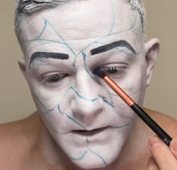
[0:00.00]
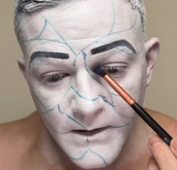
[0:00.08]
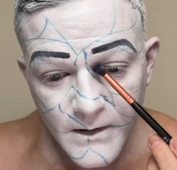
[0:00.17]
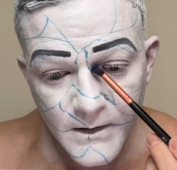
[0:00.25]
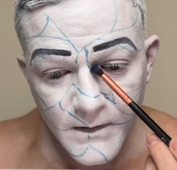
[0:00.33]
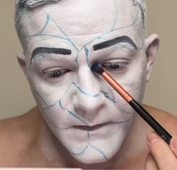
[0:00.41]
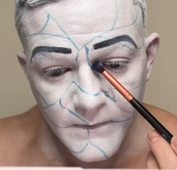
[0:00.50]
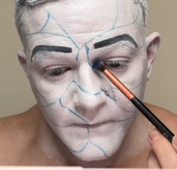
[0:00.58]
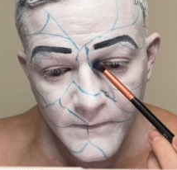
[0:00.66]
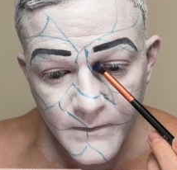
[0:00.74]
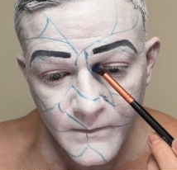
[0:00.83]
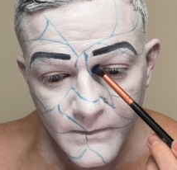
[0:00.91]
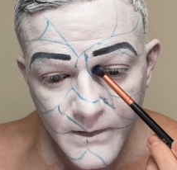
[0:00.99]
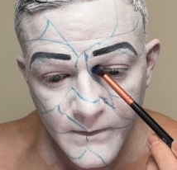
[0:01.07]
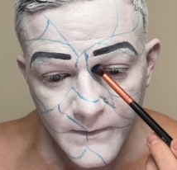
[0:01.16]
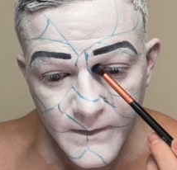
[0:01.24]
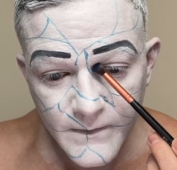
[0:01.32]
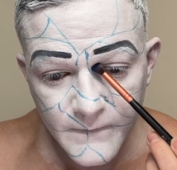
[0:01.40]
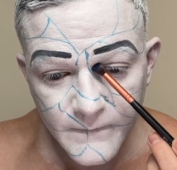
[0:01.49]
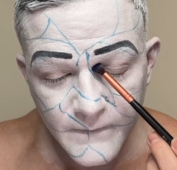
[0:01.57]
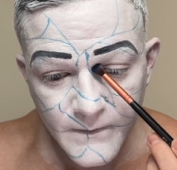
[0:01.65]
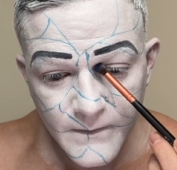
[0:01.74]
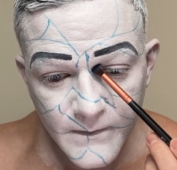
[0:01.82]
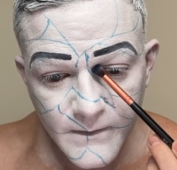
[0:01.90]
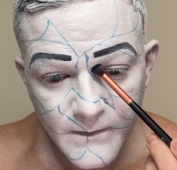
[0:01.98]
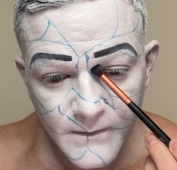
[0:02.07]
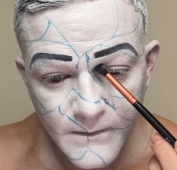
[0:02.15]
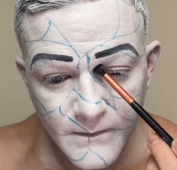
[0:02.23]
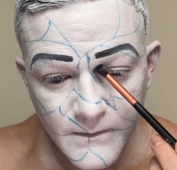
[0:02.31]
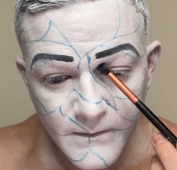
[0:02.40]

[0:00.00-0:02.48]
And start right on the inside here.